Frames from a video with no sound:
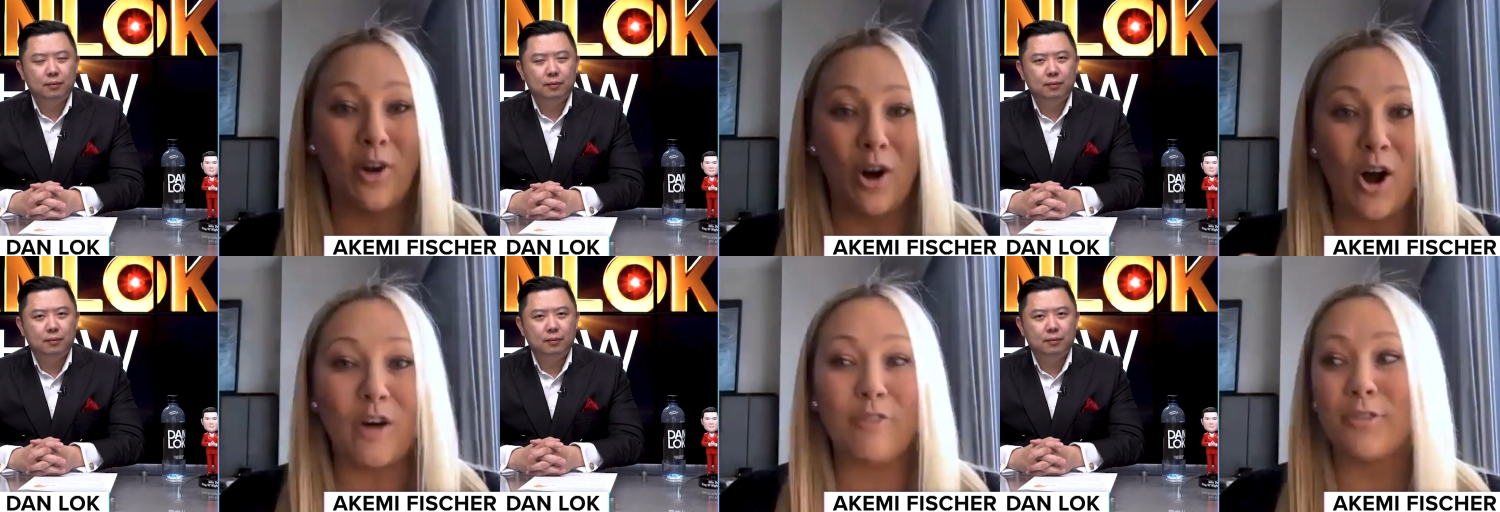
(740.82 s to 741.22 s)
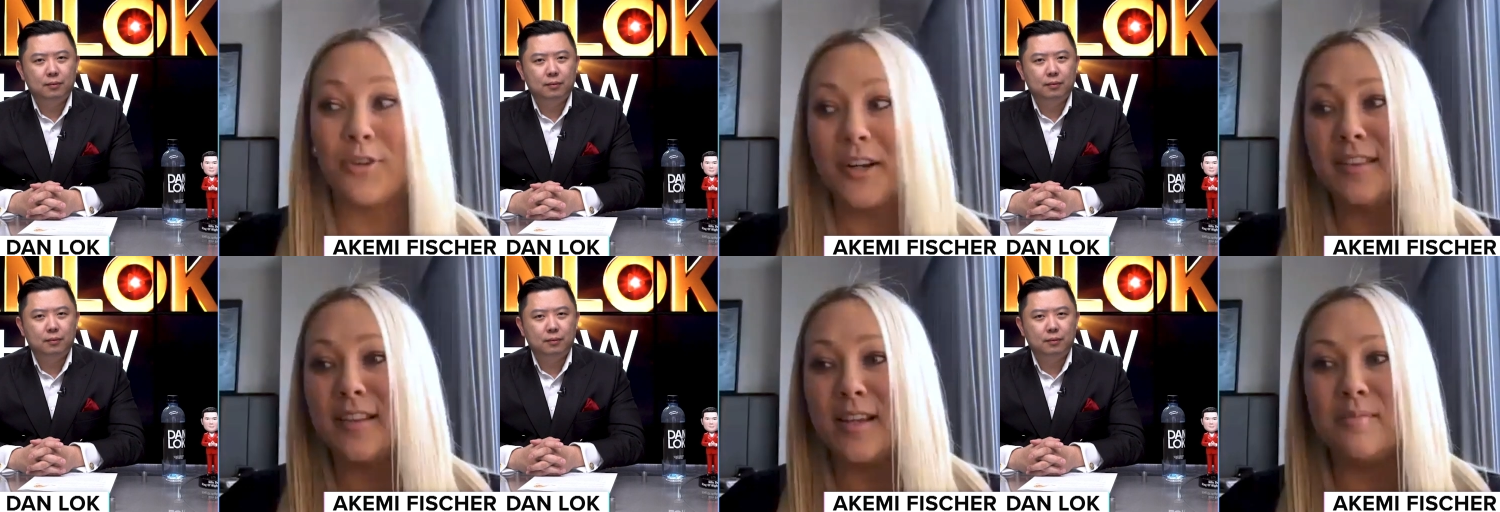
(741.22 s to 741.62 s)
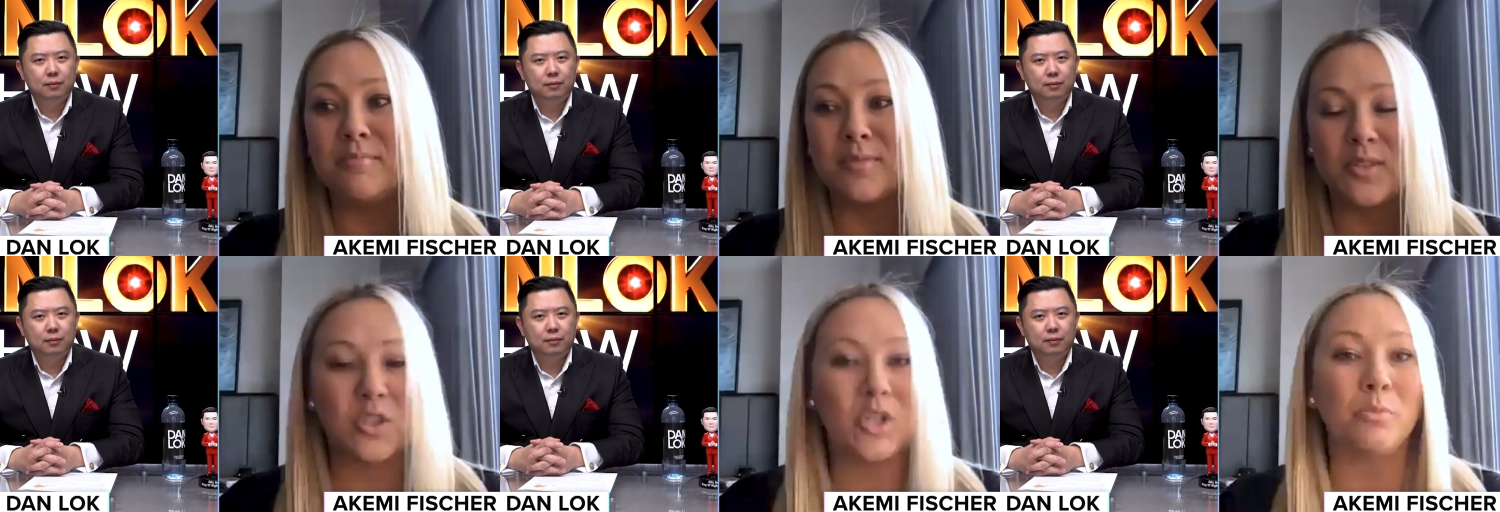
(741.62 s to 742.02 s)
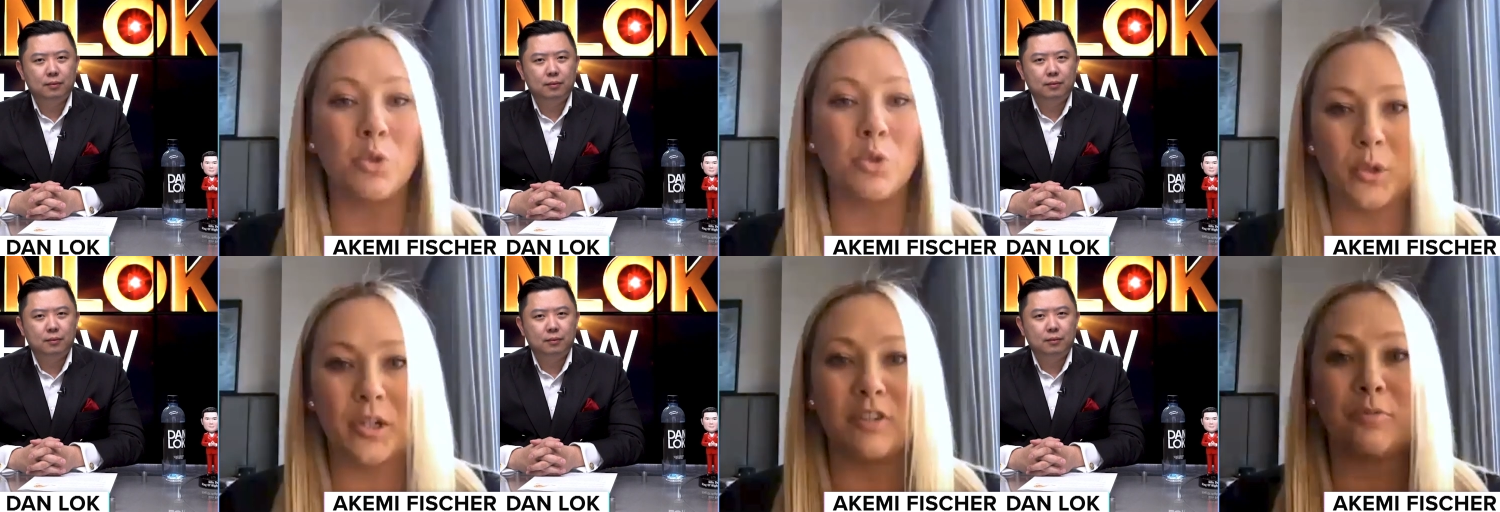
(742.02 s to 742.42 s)
Speaker 1: offering them some
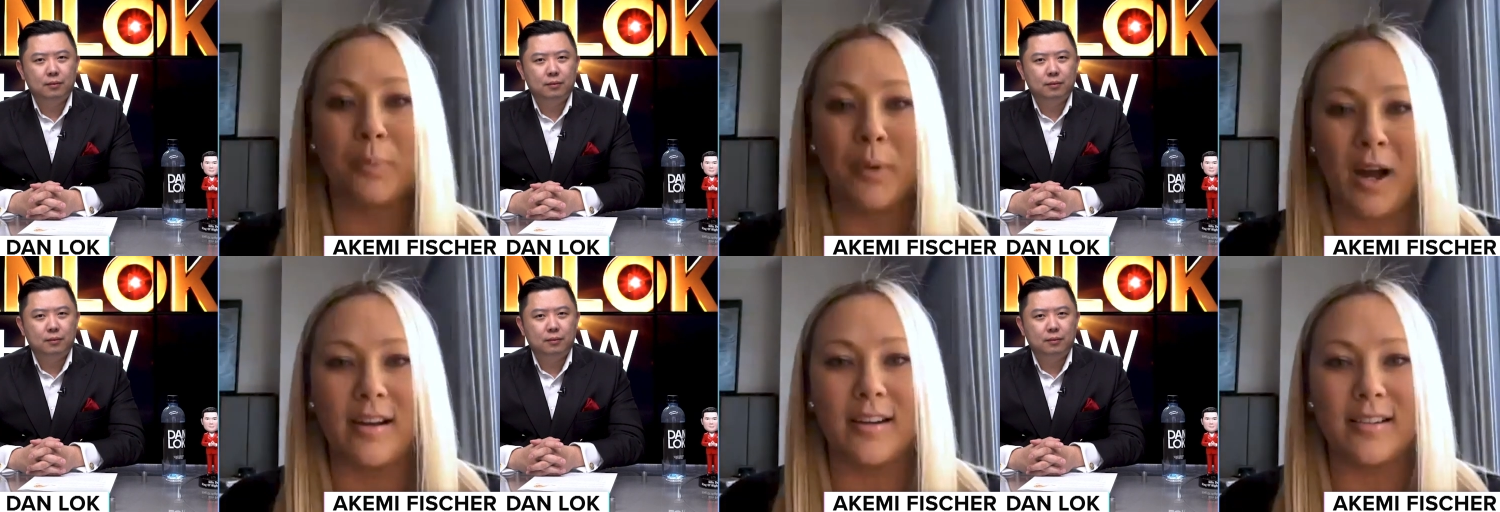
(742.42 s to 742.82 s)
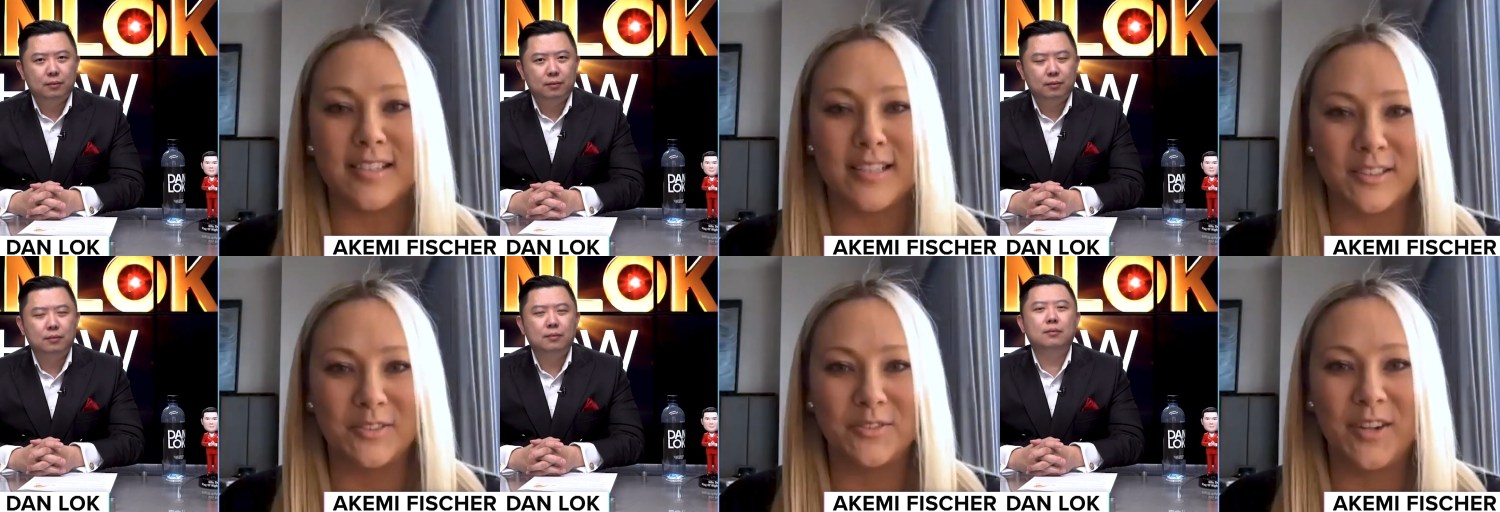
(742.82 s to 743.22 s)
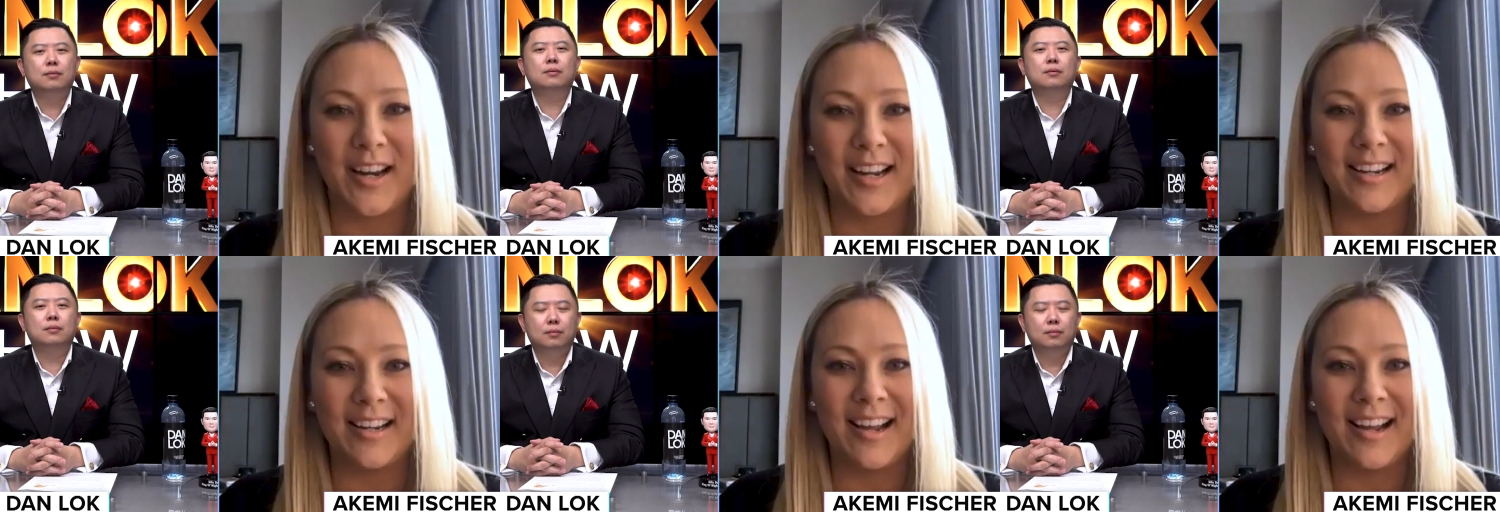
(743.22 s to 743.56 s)
sort of product, right?